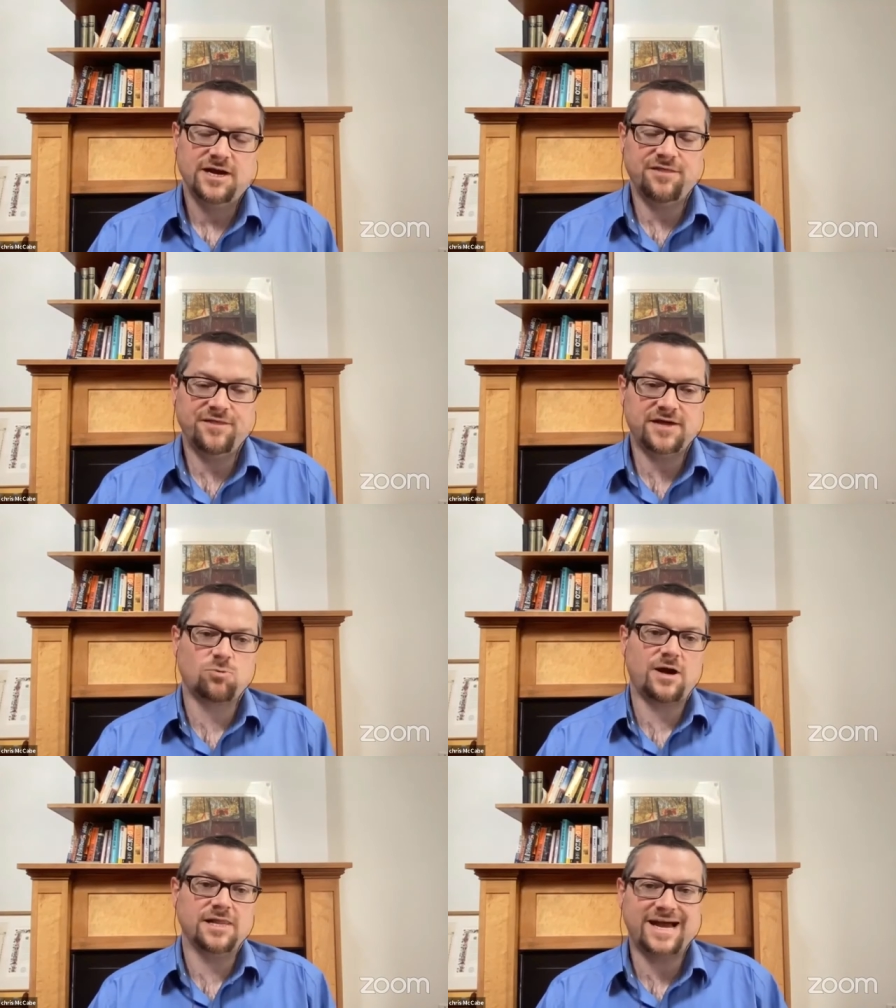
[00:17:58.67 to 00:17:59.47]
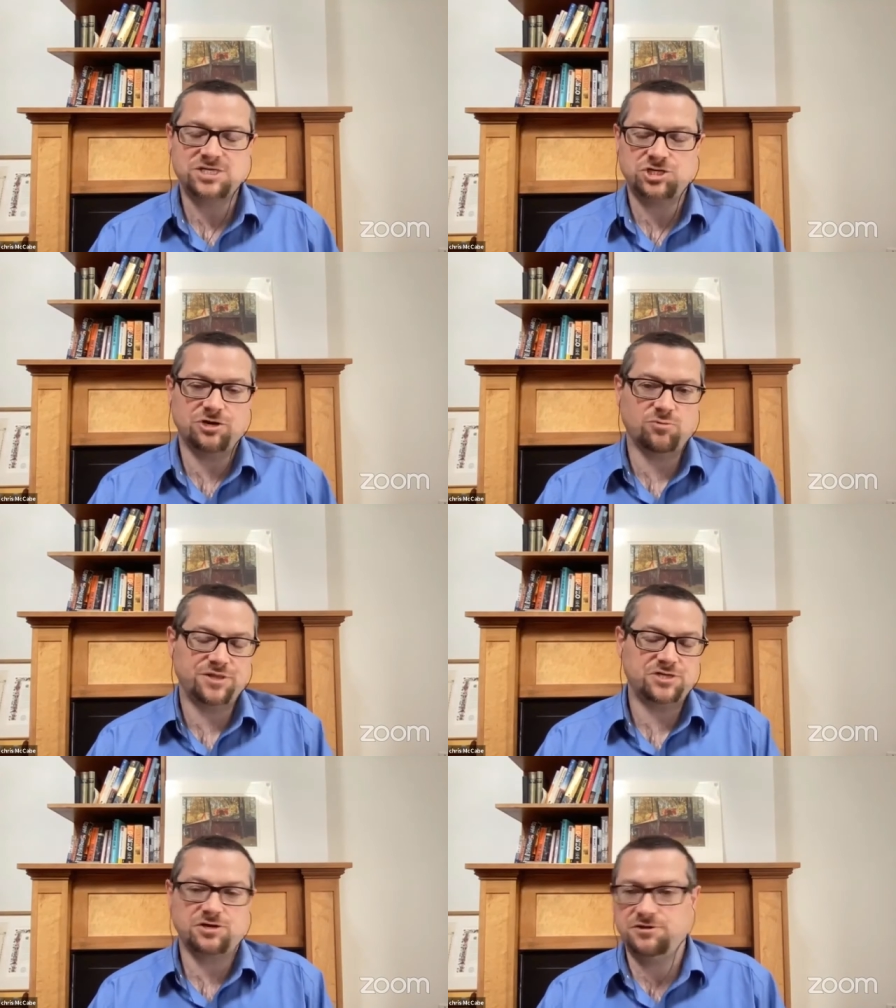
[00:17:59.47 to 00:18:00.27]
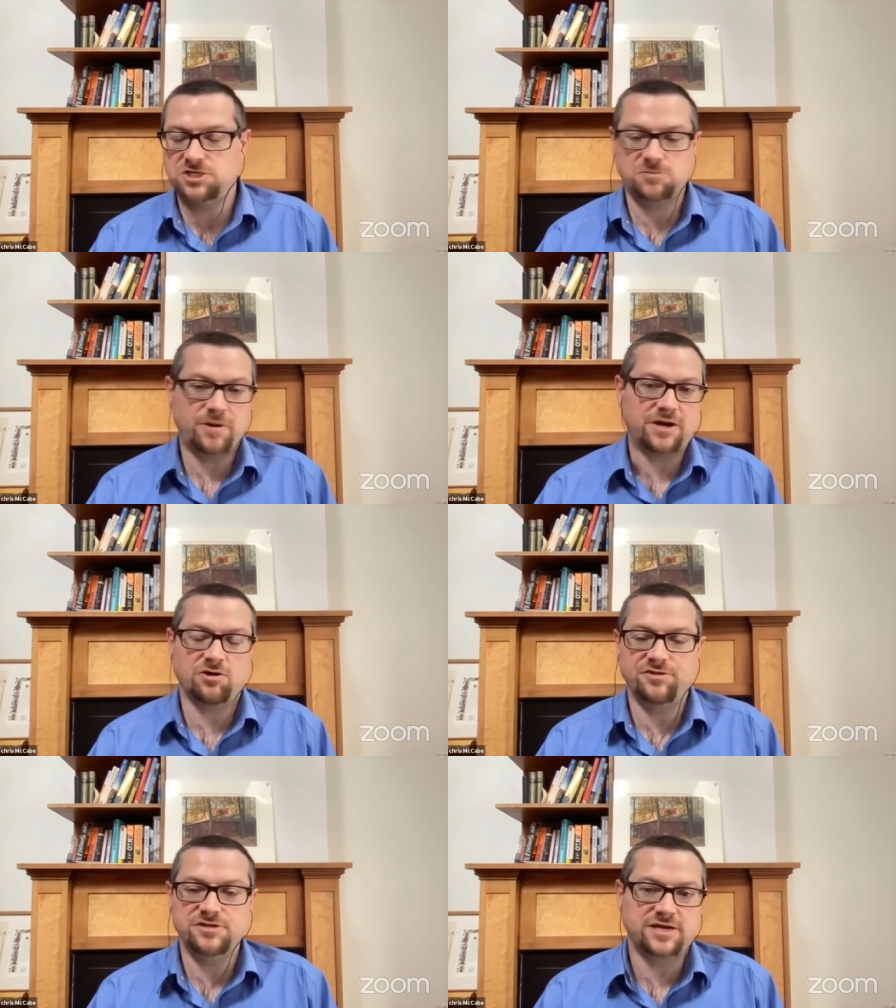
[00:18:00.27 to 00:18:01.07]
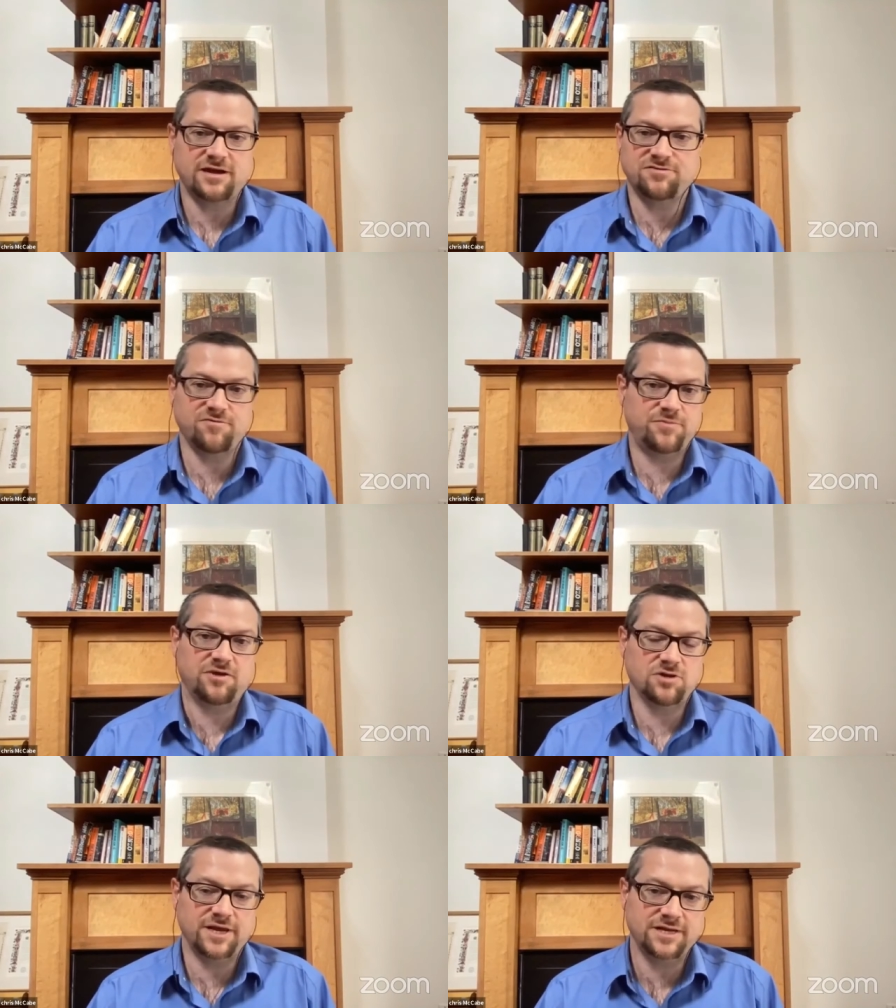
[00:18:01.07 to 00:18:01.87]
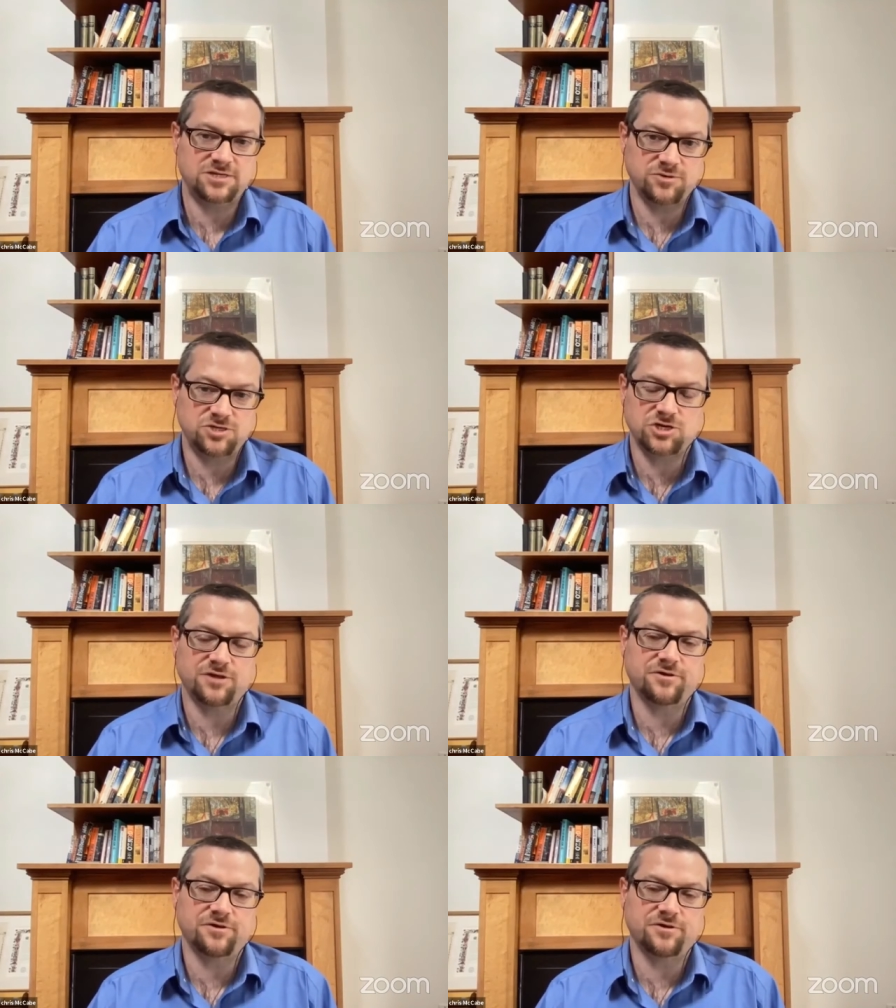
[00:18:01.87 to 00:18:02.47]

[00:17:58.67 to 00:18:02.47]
And that's why last year, when they started suspending all these accounts for being related to each